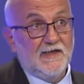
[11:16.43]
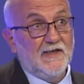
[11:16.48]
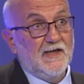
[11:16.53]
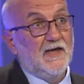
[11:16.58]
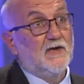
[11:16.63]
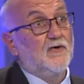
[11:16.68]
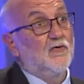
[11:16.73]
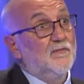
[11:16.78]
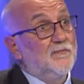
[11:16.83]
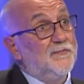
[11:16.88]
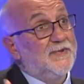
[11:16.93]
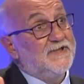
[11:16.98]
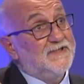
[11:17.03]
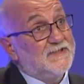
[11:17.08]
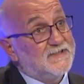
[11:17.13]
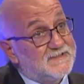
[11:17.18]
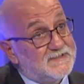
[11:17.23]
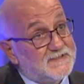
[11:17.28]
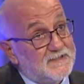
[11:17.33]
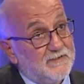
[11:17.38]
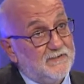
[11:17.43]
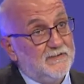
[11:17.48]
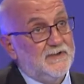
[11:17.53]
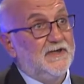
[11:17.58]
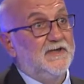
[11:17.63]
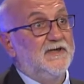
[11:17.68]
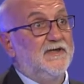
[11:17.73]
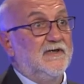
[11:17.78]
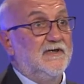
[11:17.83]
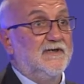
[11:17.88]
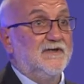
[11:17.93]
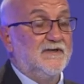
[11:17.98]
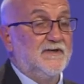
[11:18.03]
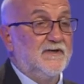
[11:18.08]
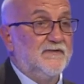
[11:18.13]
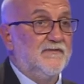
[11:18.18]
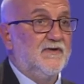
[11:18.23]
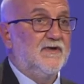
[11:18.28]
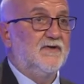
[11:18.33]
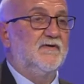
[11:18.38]
natural selection
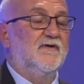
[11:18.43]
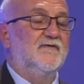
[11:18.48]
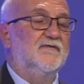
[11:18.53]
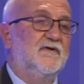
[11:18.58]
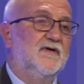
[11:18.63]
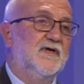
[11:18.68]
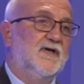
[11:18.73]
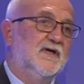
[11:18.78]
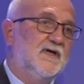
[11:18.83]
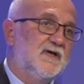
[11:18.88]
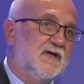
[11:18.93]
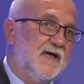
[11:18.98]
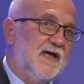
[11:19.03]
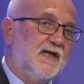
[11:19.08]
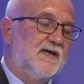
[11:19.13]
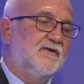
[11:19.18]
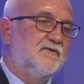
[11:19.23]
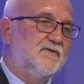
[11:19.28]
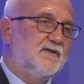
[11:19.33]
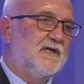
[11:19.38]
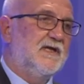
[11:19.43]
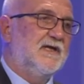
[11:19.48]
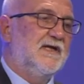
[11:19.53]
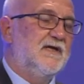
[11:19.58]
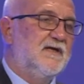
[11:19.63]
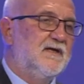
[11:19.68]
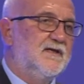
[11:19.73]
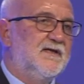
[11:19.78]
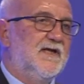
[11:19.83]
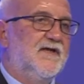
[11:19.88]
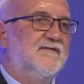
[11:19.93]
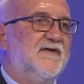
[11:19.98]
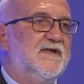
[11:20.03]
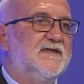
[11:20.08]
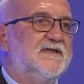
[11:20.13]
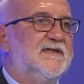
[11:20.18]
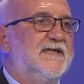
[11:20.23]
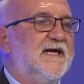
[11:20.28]
and through the competition